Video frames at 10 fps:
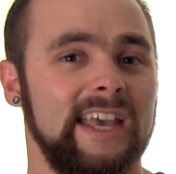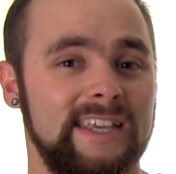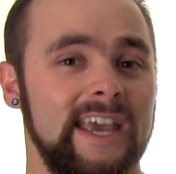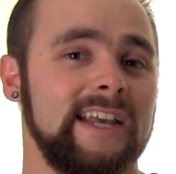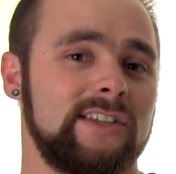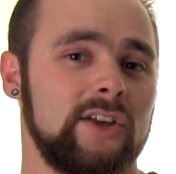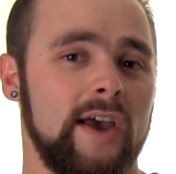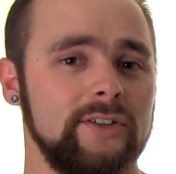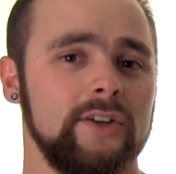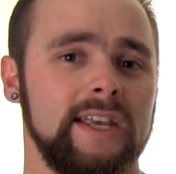Yes, so
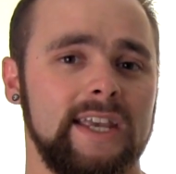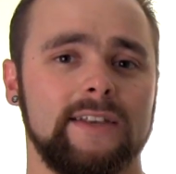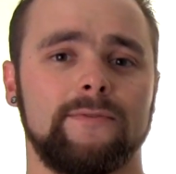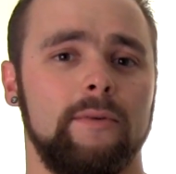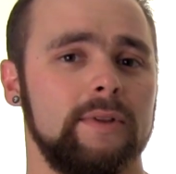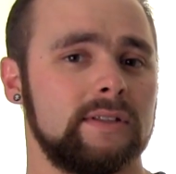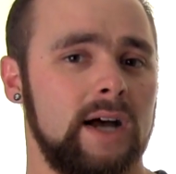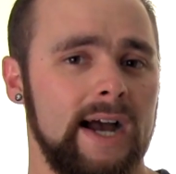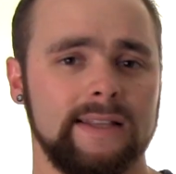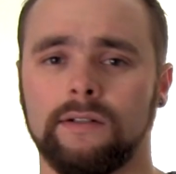as you can guess from the
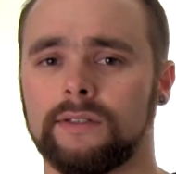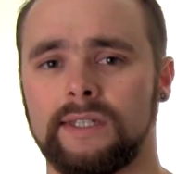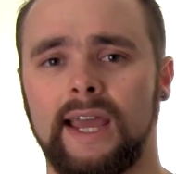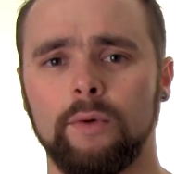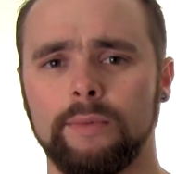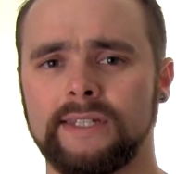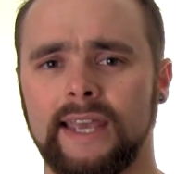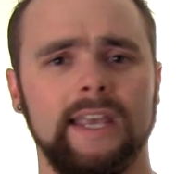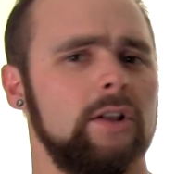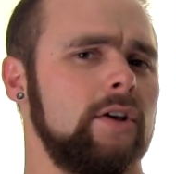title, today we'll be
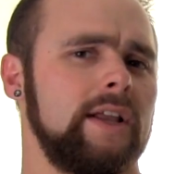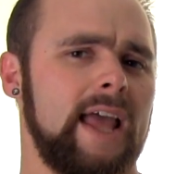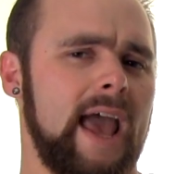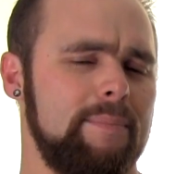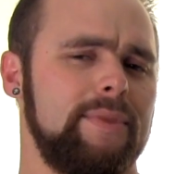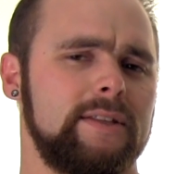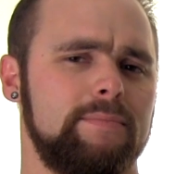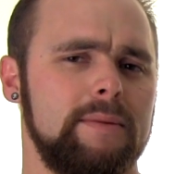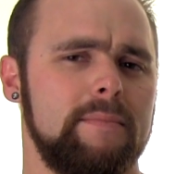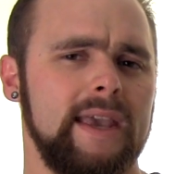taking a look at an app that's
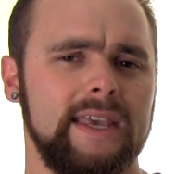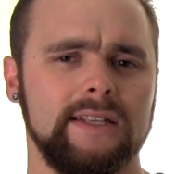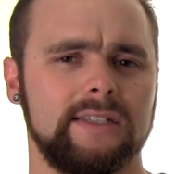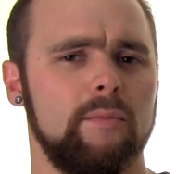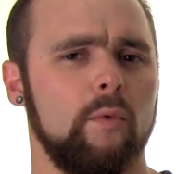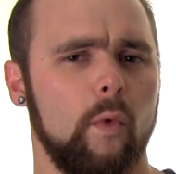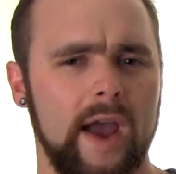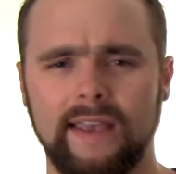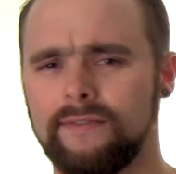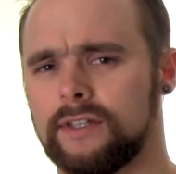been making some
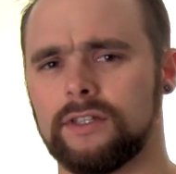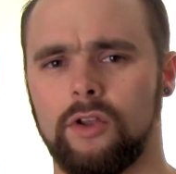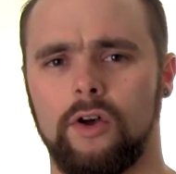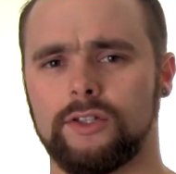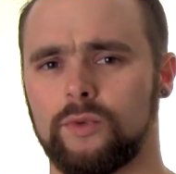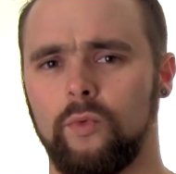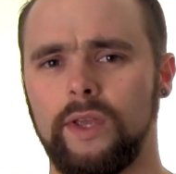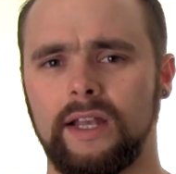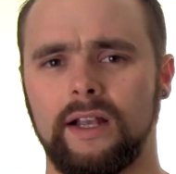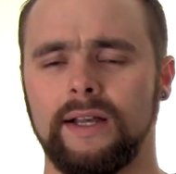waves this last
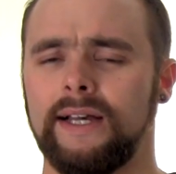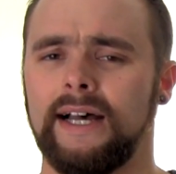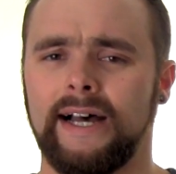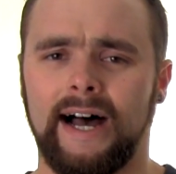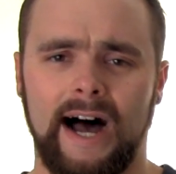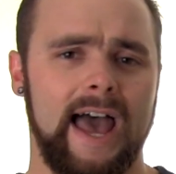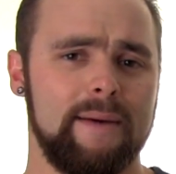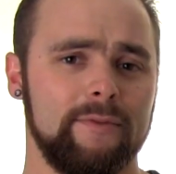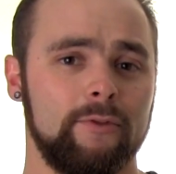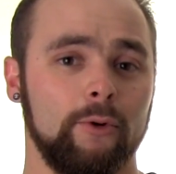week. I
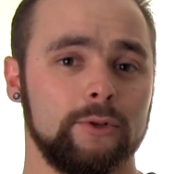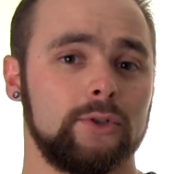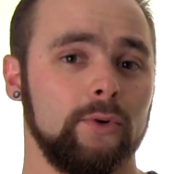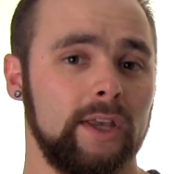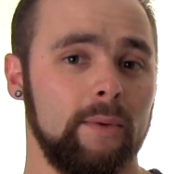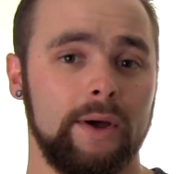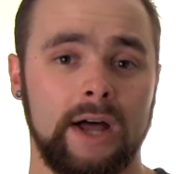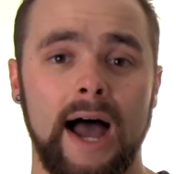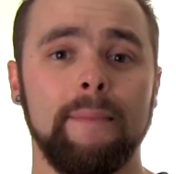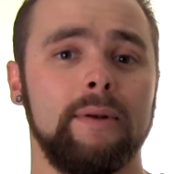am of course talking about
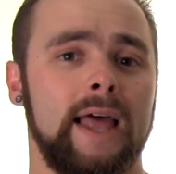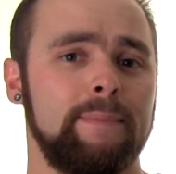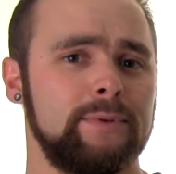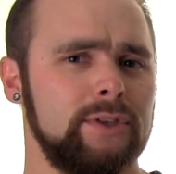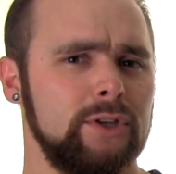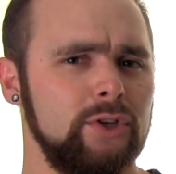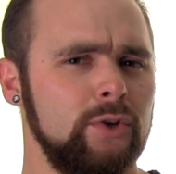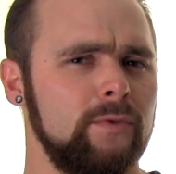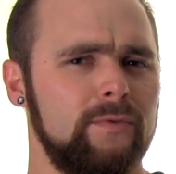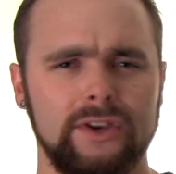Hyperlapse, the
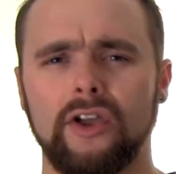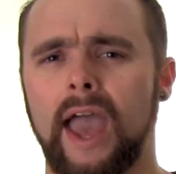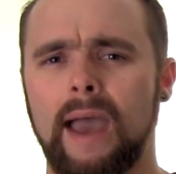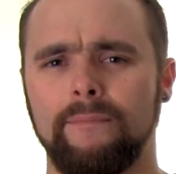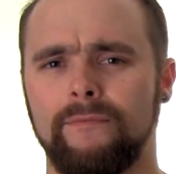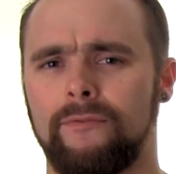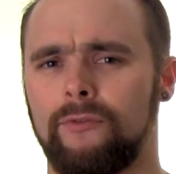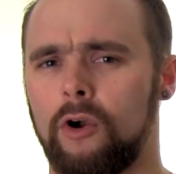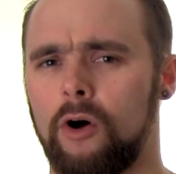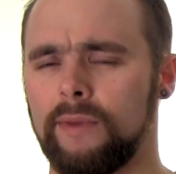new video app
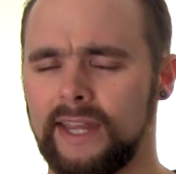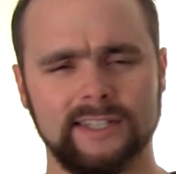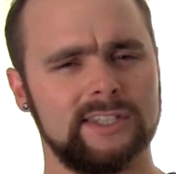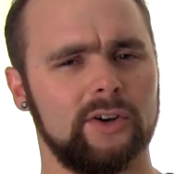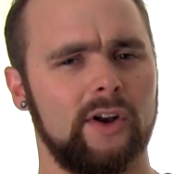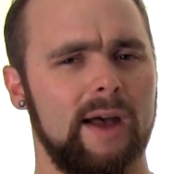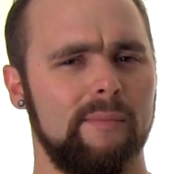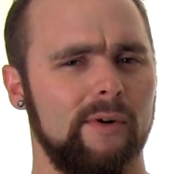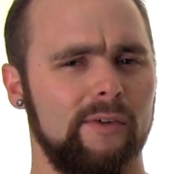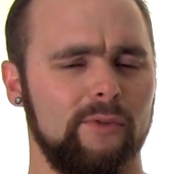from
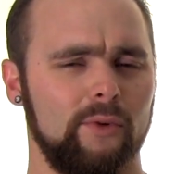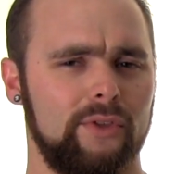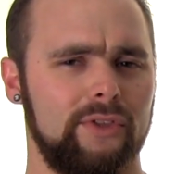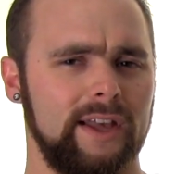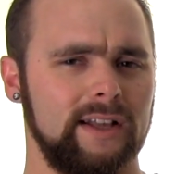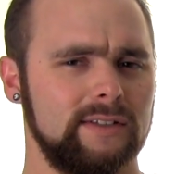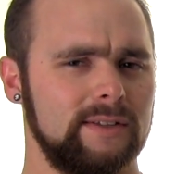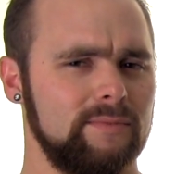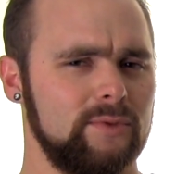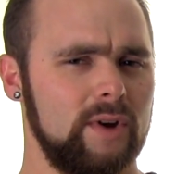Instagram of all
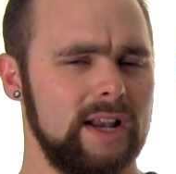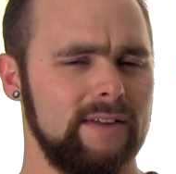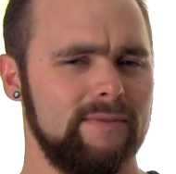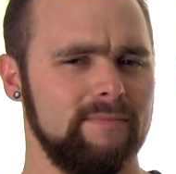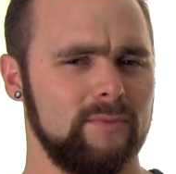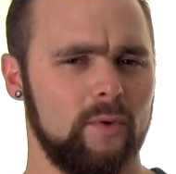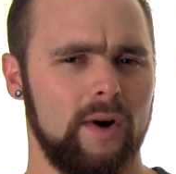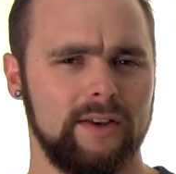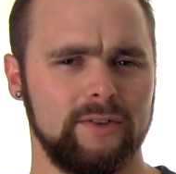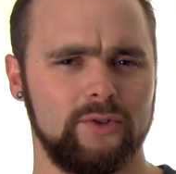things. It's really
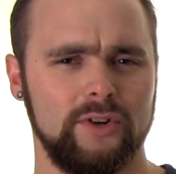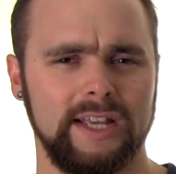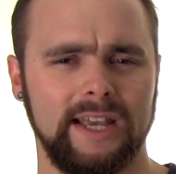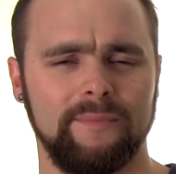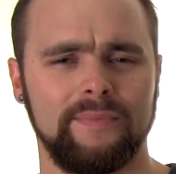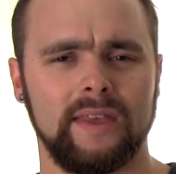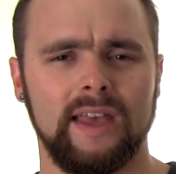quite intriguing.